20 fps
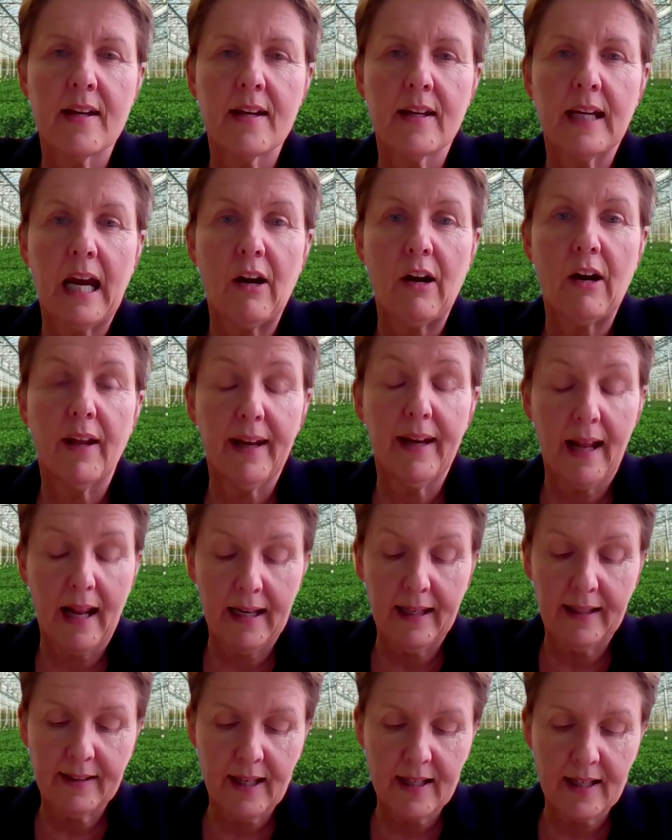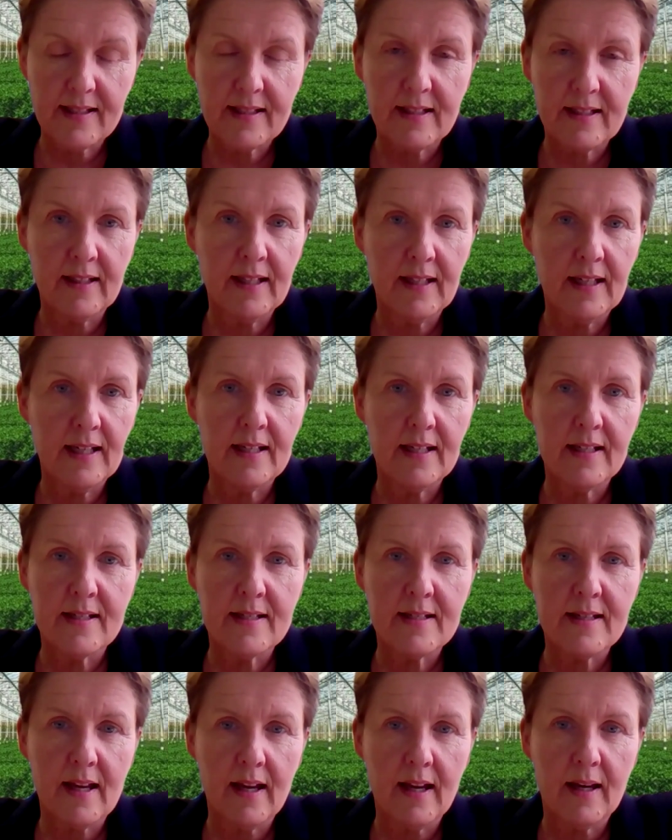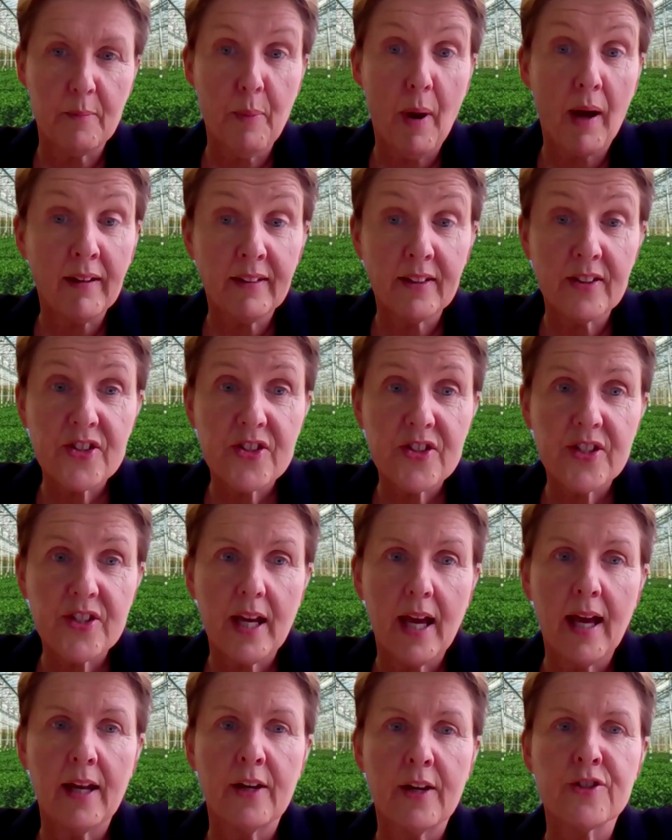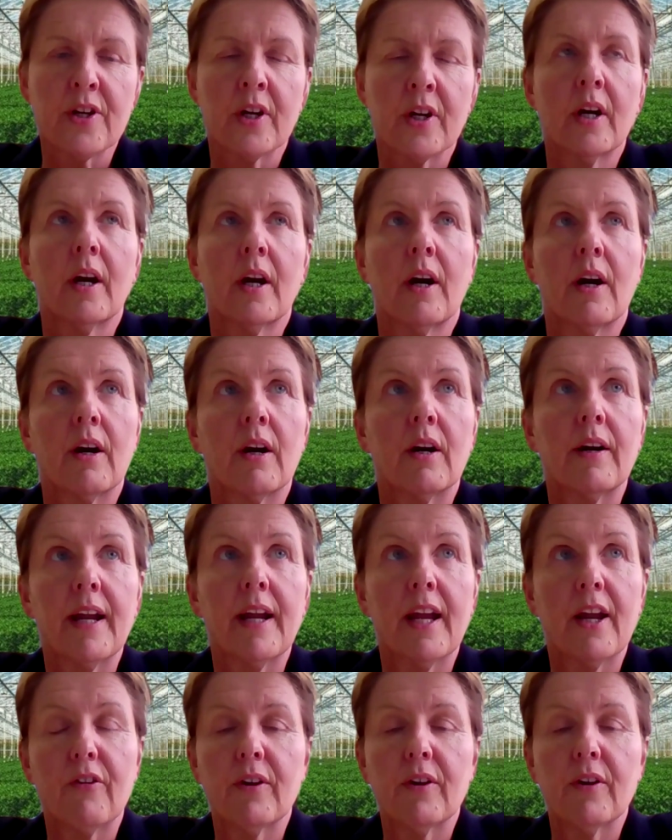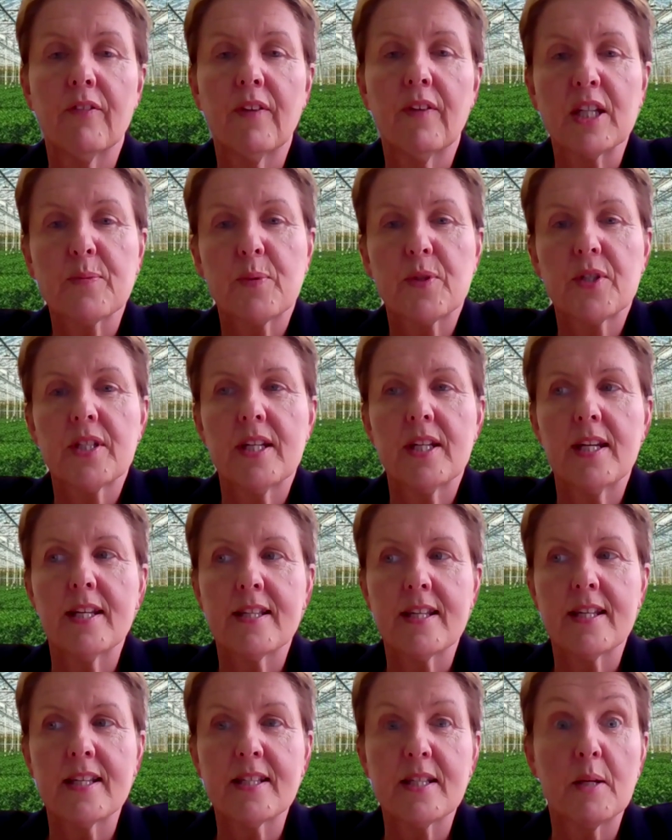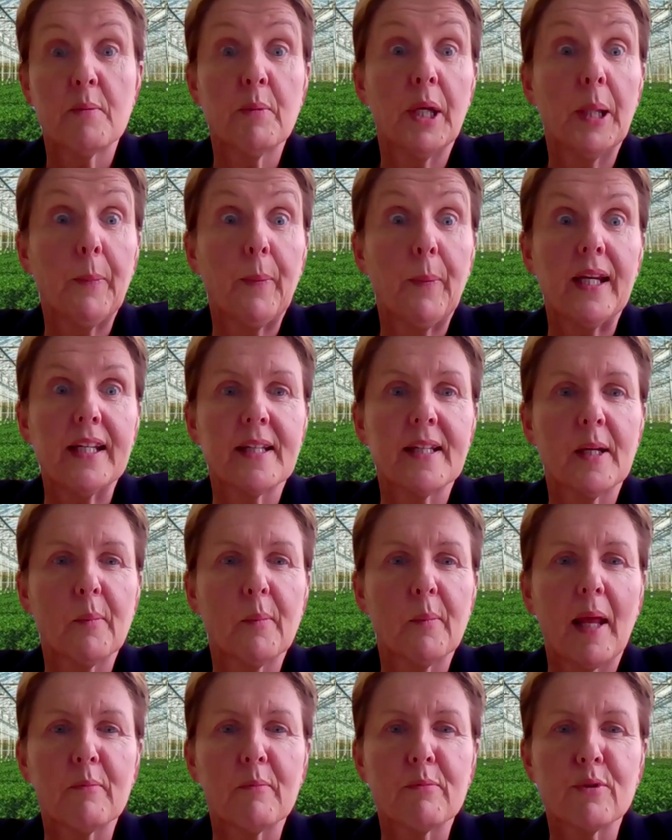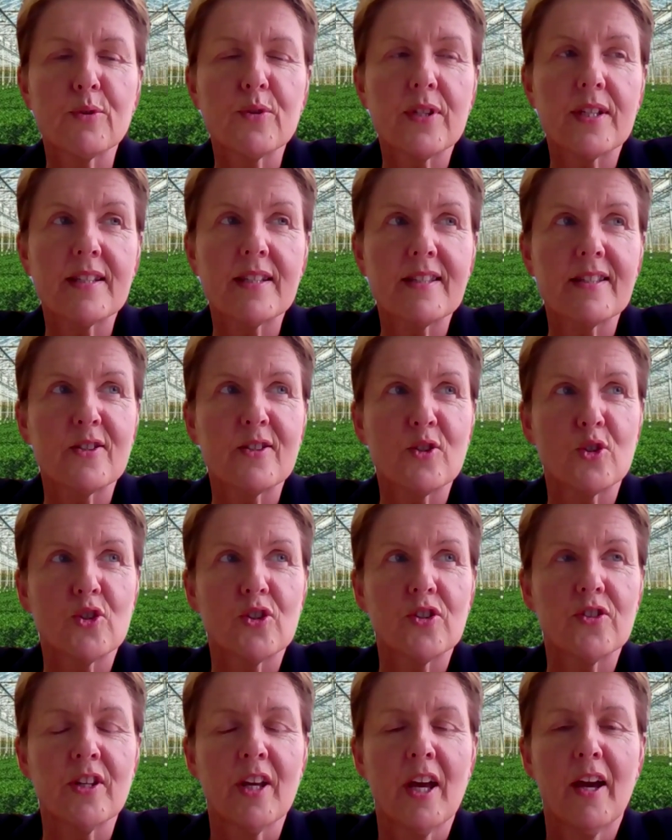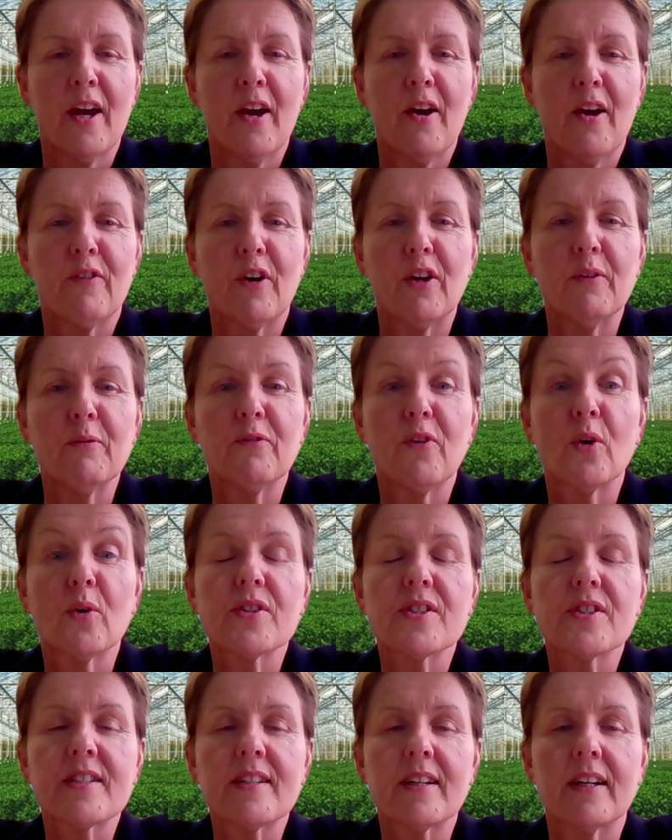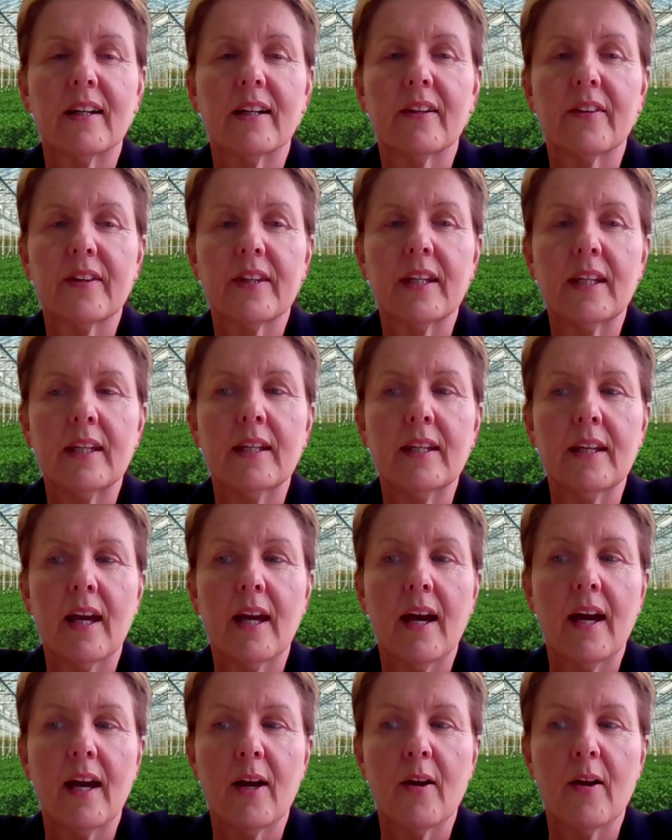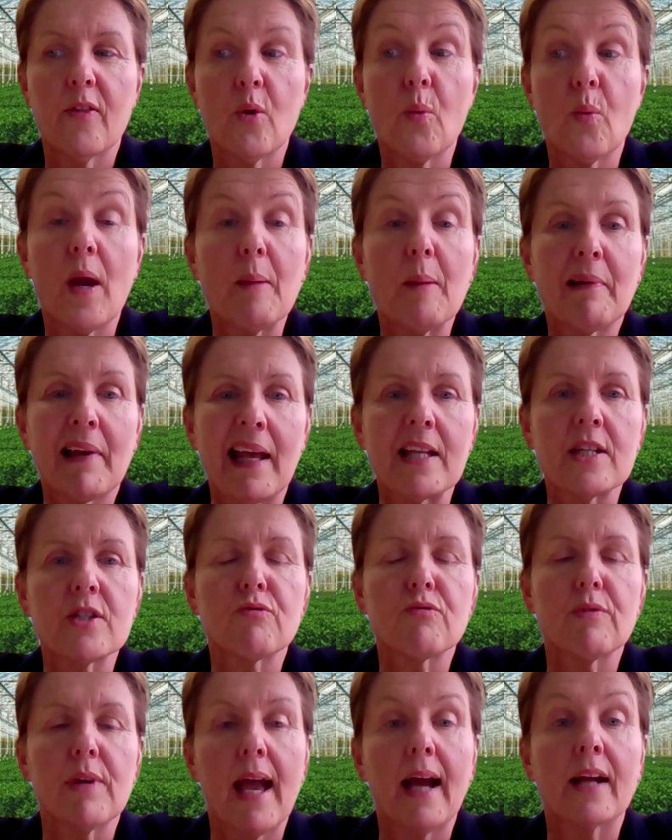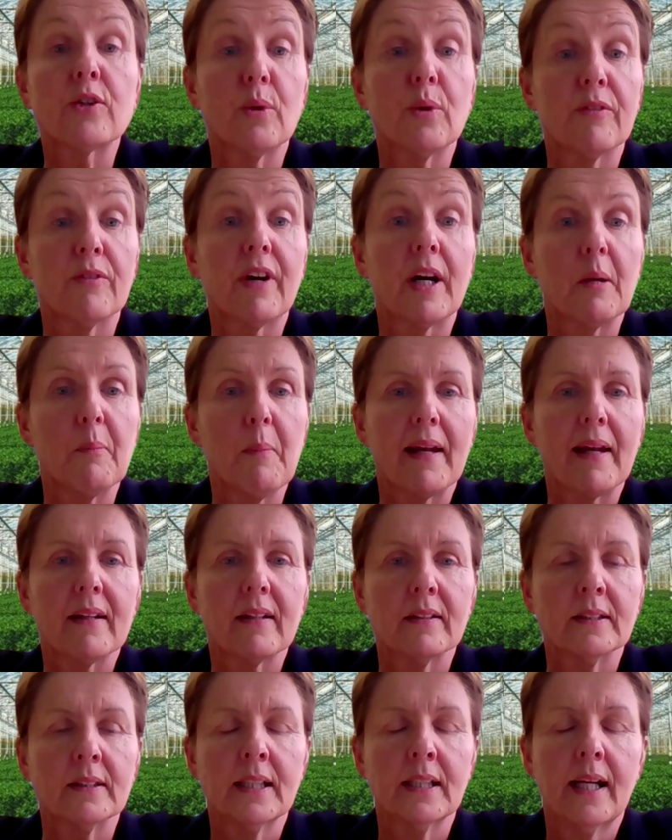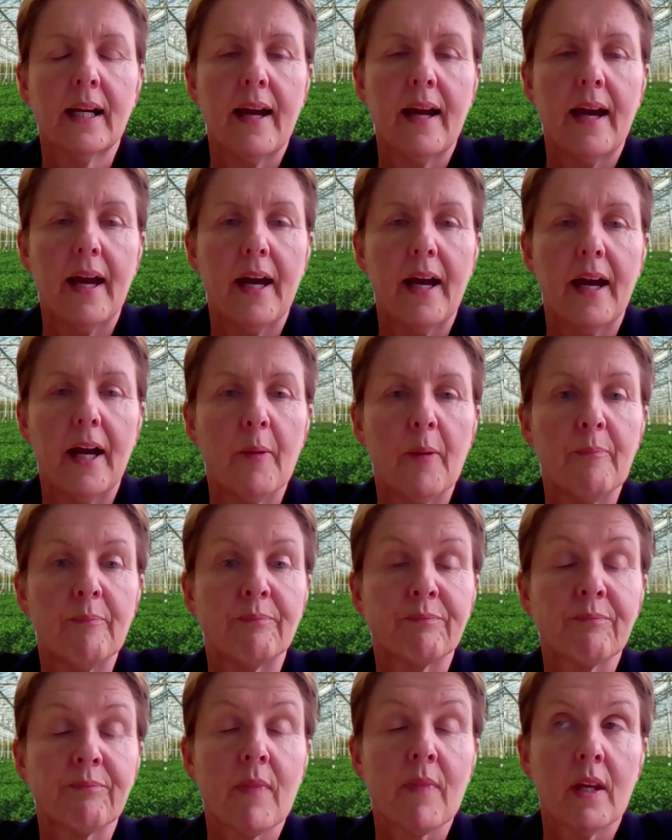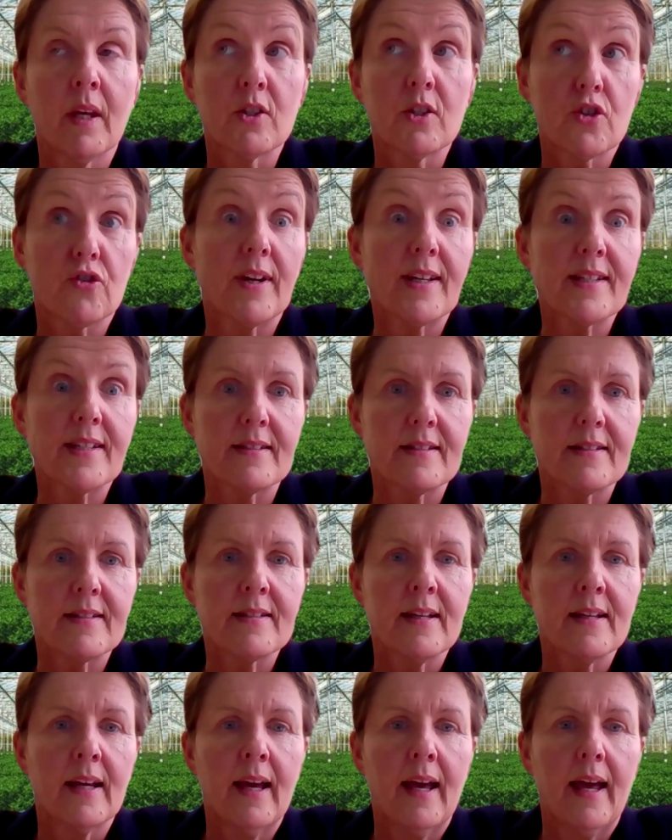Carolina Elliott-Kingston is a botanist, and her area of expertise is in manipulating plant processes. So she's very focused on the way plants react to environmental stresses.